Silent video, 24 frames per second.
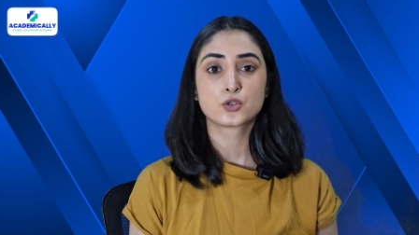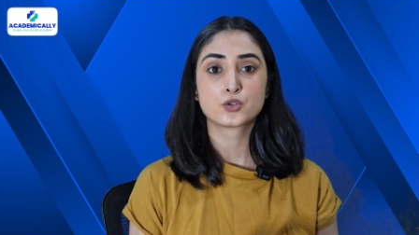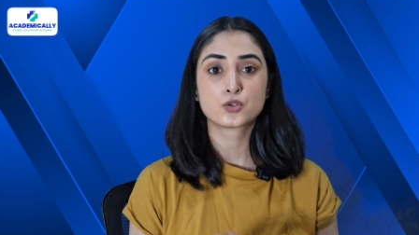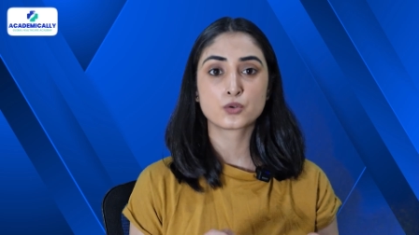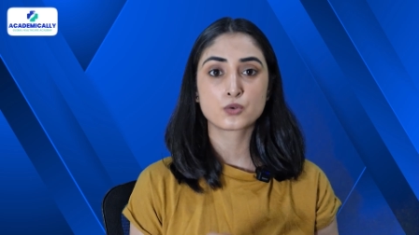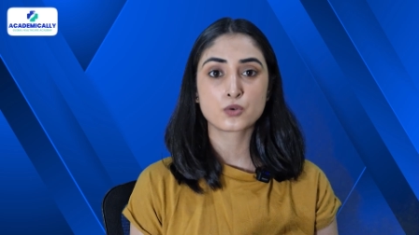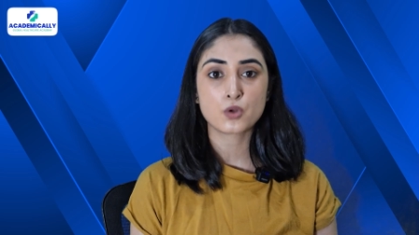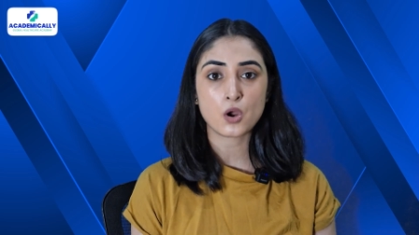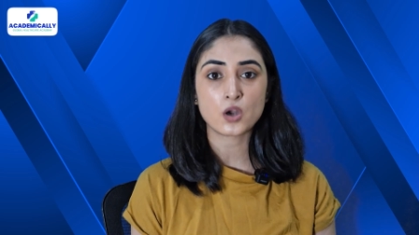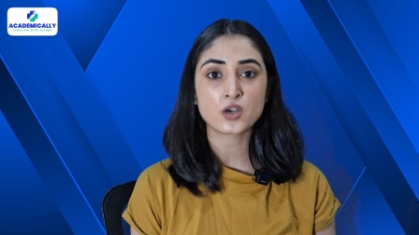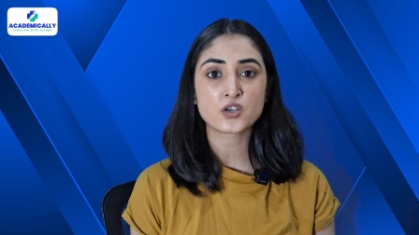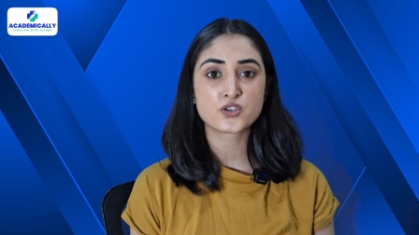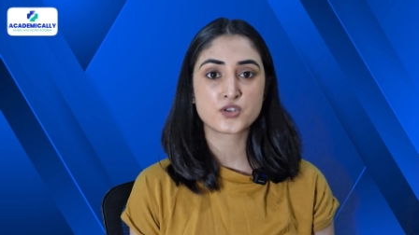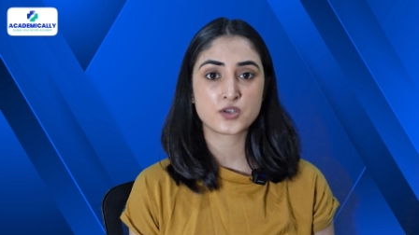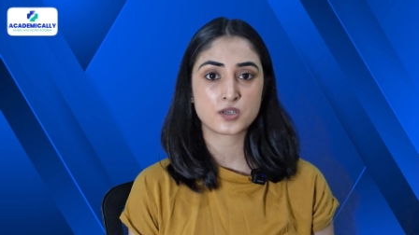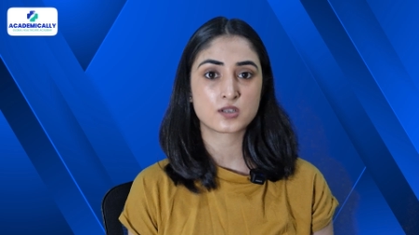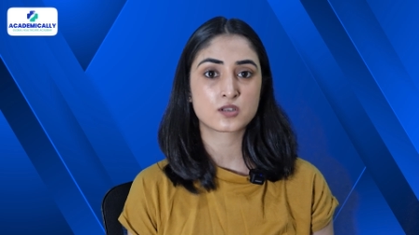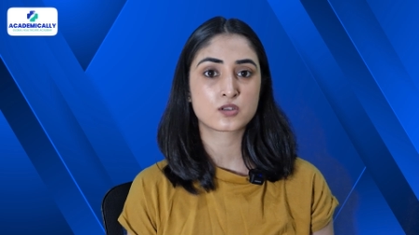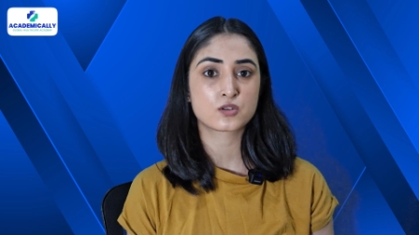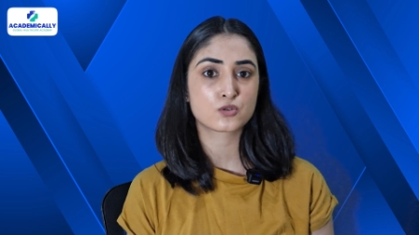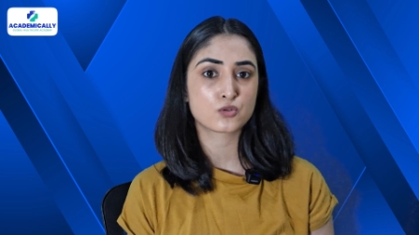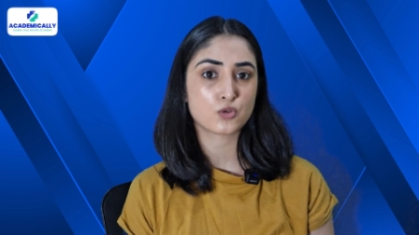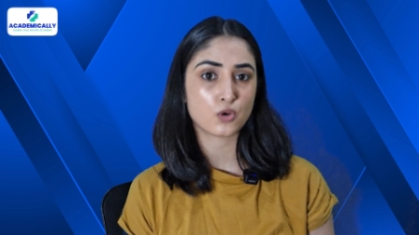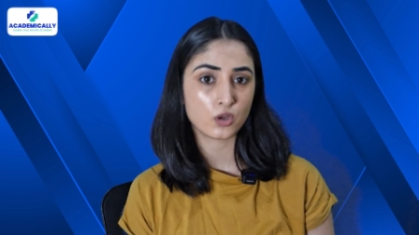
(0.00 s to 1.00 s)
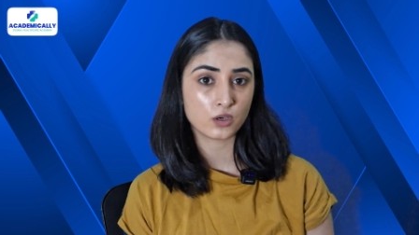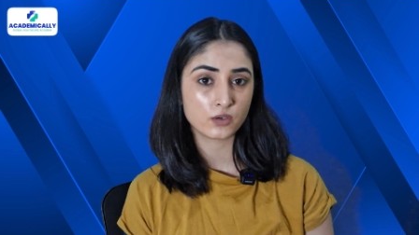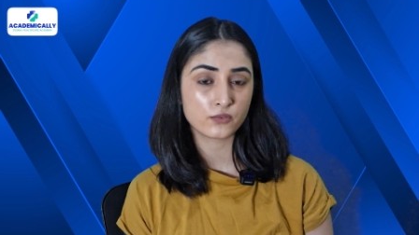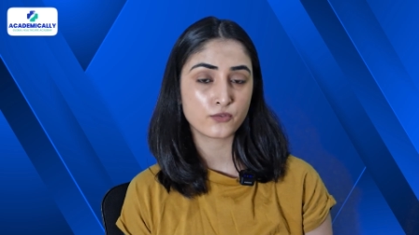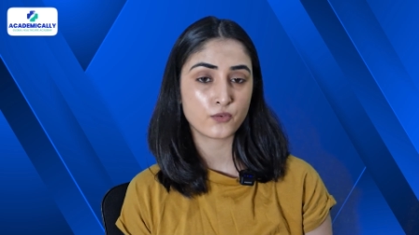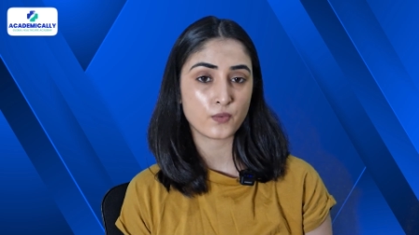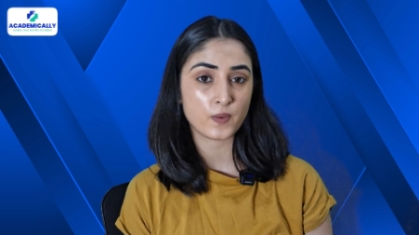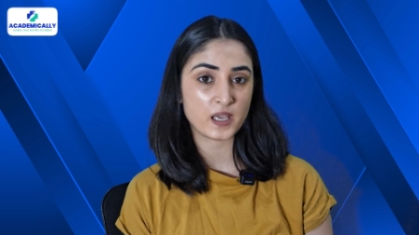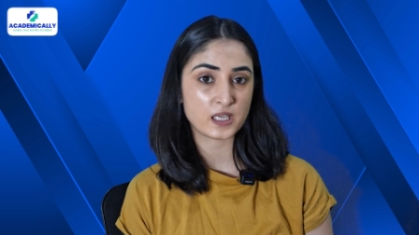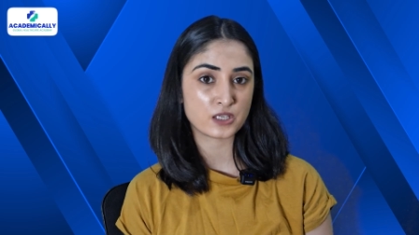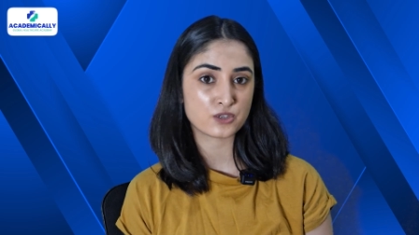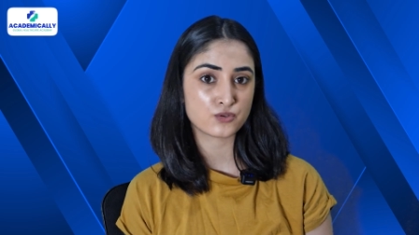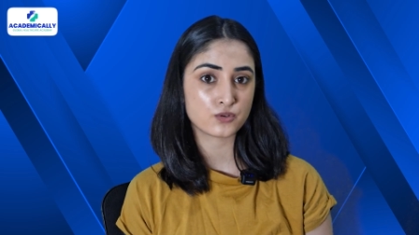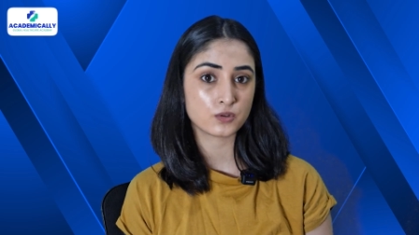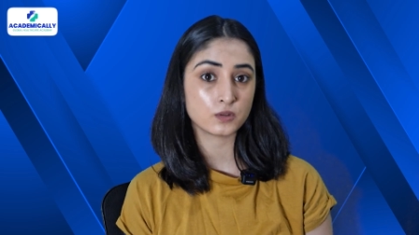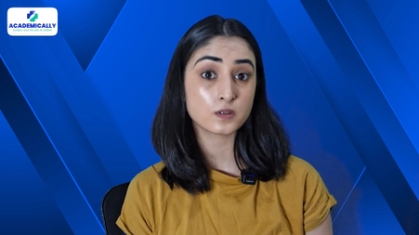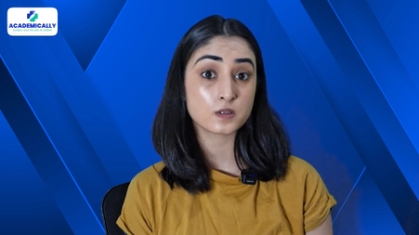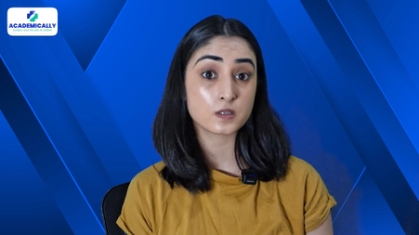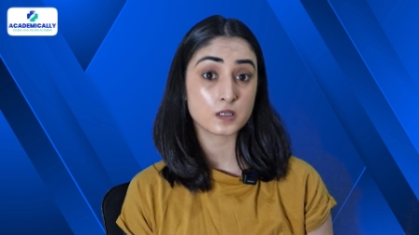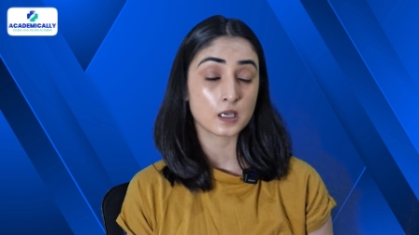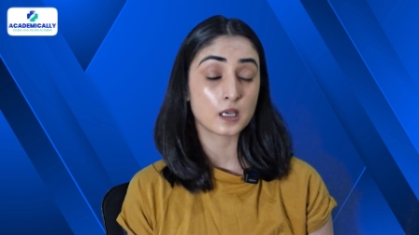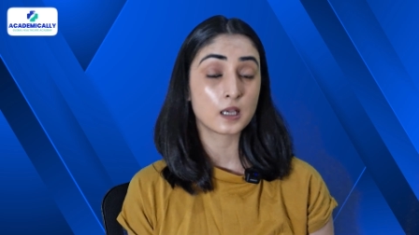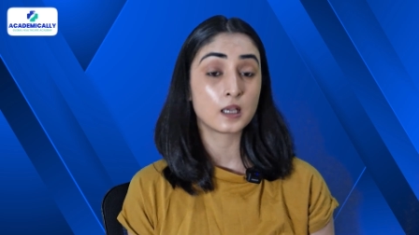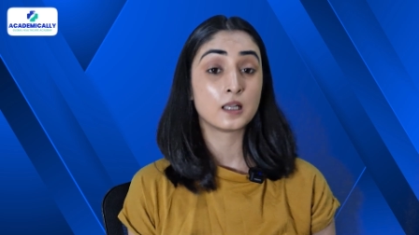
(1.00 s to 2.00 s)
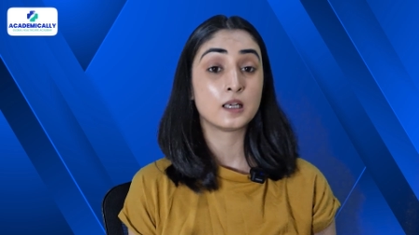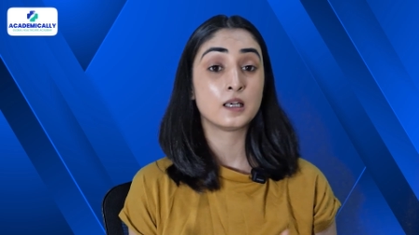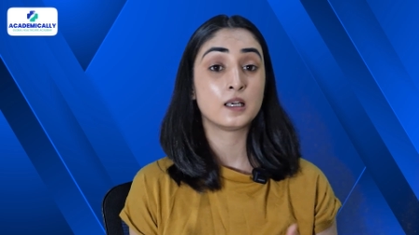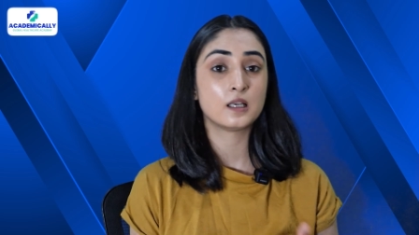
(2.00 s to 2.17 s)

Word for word: Do not just solve questions,